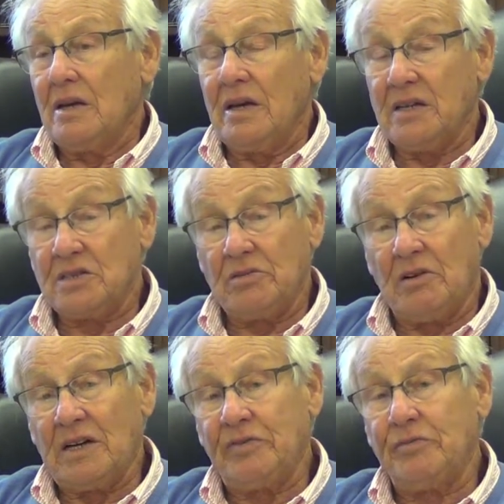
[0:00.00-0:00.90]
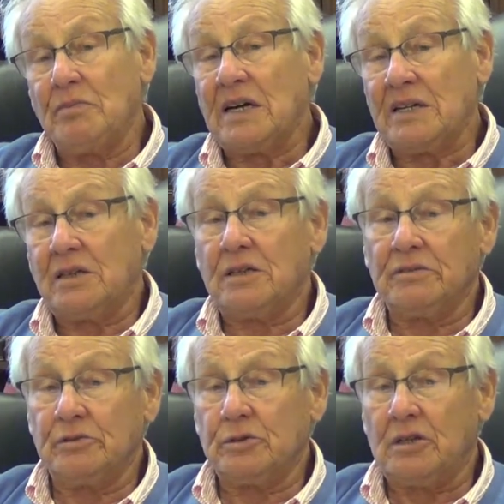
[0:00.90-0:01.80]
His wife Martha
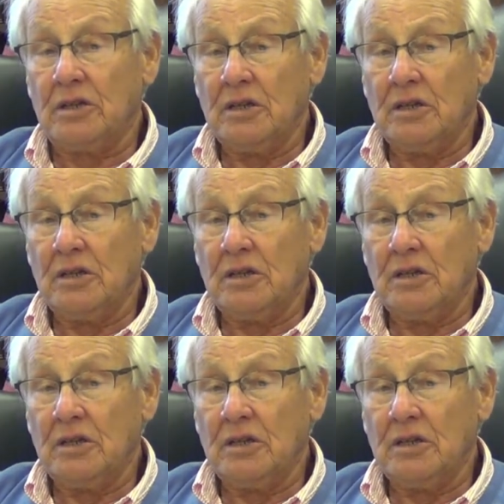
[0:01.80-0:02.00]
would